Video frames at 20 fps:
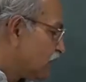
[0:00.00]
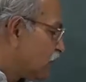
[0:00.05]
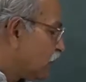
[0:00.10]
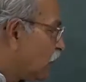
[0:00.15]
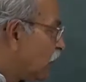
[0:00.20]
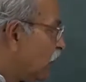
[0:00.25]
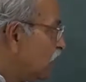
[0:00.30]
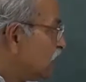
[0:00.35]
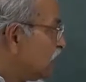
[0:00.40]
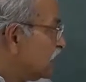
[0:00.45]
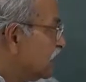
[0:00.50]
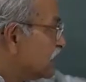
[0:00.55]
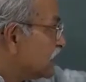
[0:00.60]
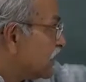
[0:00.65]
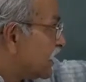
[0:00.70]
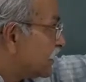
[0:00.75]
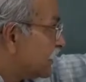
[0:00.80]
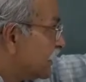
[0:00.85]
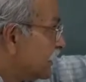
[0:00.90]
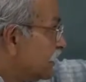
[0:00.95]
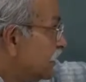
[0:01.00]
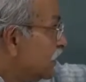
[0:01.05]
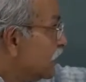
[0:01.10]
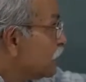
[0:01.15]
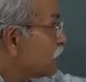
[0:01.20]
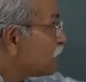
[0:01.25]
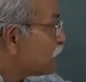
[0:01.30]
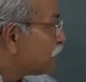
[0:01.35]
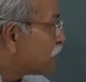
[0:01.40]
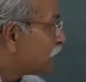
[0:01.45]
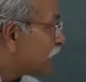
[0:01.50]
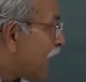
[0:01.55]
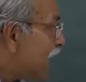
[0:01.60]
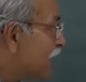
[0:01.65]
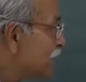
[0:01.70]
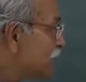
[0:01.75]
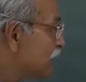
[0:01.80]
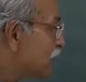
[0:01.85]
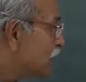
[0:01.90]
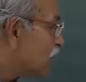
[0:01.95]
all these are in
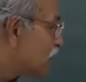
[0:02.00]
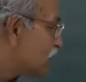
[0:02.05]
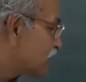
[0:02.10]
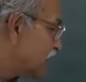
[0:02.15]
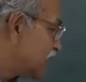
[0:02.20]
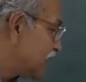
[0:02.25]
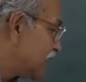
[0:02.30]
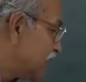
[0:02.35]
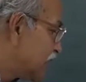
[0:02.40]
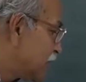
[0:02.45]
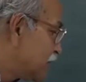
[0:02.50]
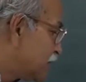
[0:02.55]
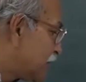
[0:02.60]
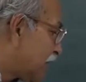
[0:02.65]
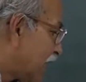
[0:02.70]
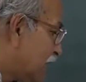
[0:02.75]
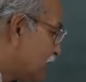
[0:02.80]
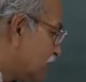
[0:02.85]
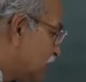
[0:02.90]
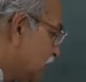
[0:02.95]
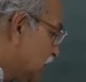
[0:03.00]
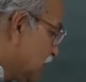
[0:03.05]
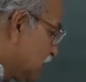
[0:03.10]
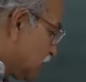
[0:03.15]
primed coordinate S prime.